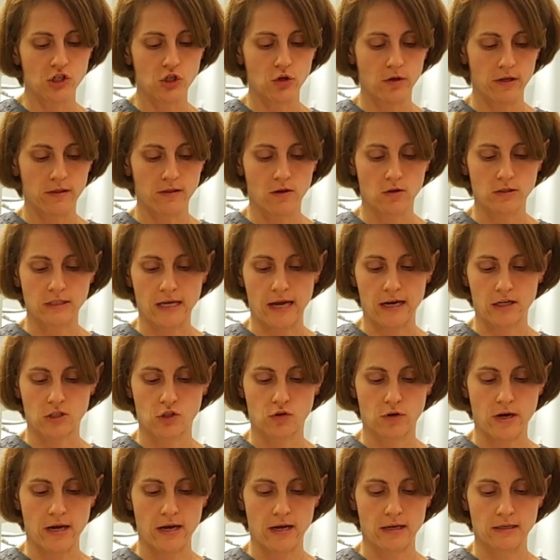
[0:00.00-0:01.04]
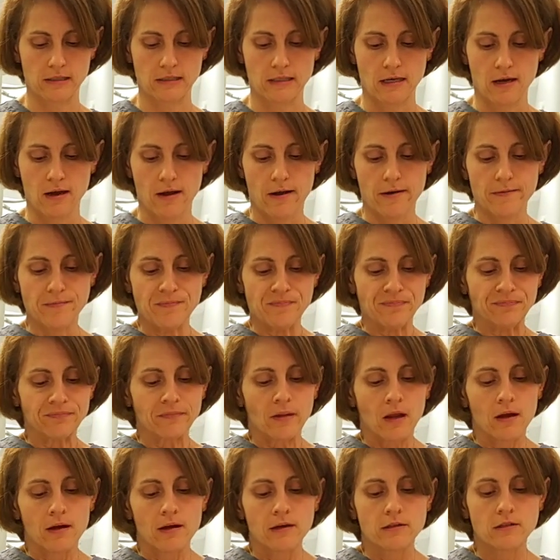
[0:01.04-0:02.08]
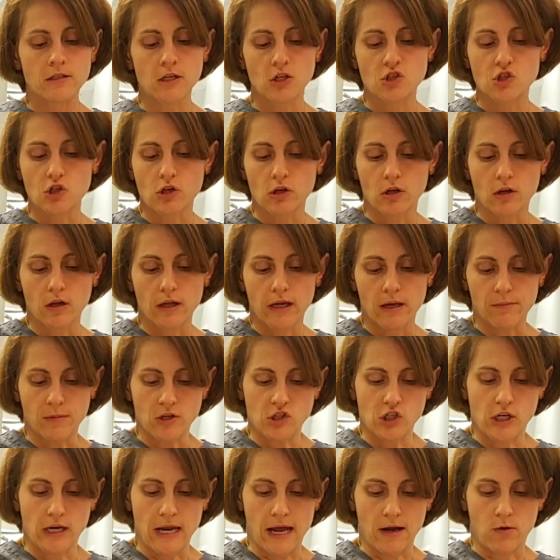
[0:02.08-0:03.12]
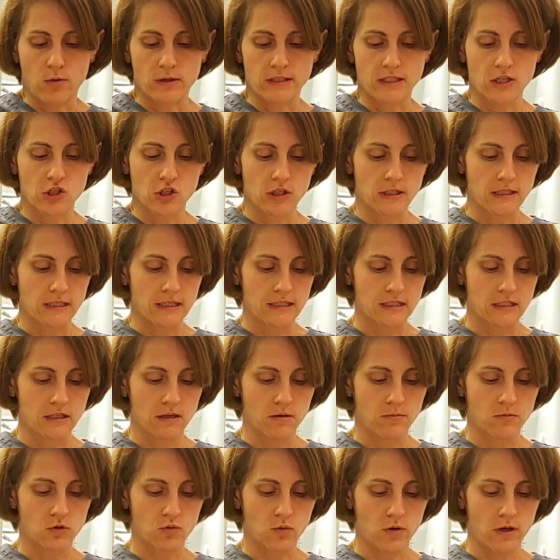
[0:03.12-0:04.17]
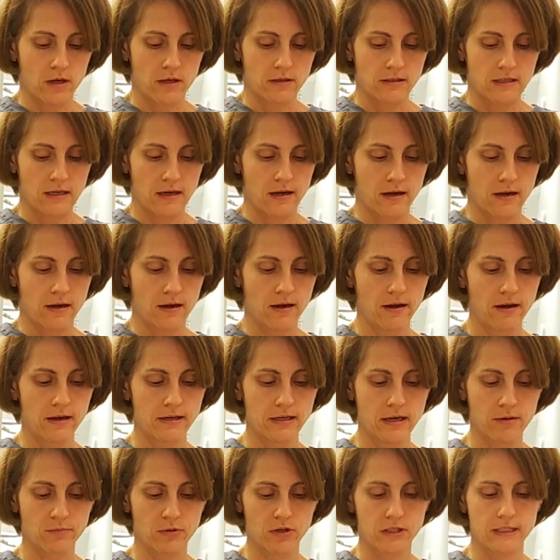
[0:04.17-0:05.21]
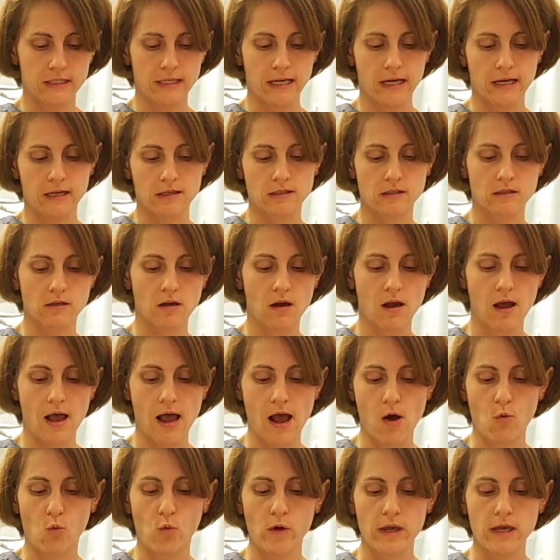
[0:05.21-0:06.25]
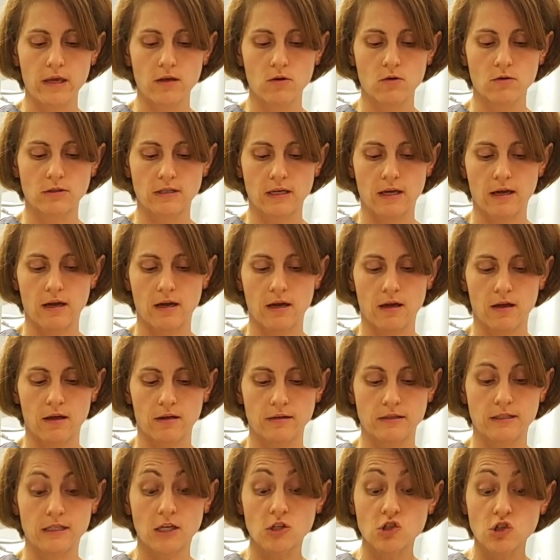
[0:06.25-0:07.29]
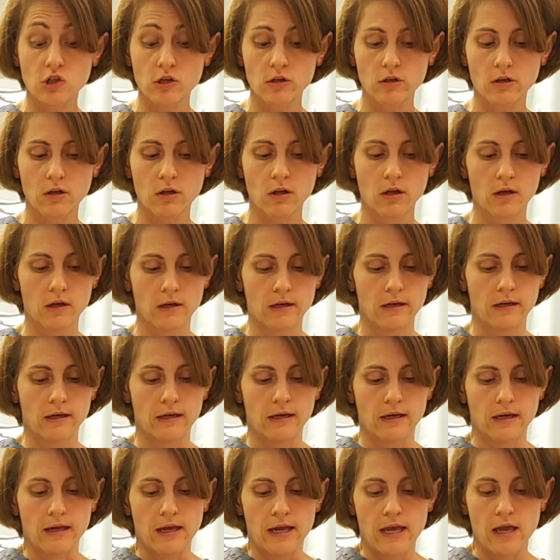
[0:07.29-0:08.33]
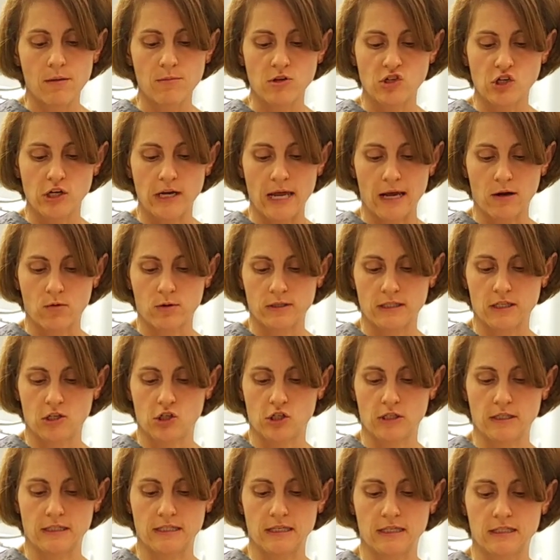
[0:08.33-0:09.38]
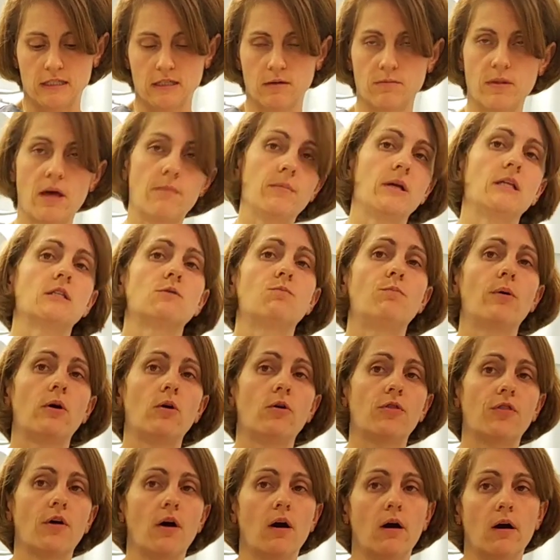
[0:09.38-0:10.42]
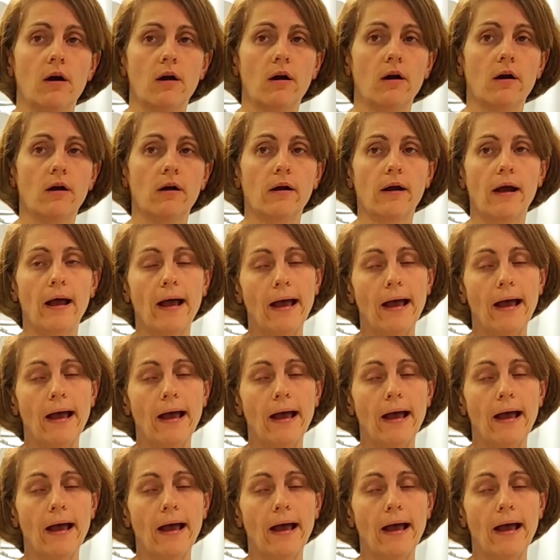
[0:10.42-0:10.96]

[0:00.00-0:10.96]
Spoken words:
those x-rays. Digital imaging acquisition systems, we're on to number 6. We use a digital imaging acquisition system. That means both our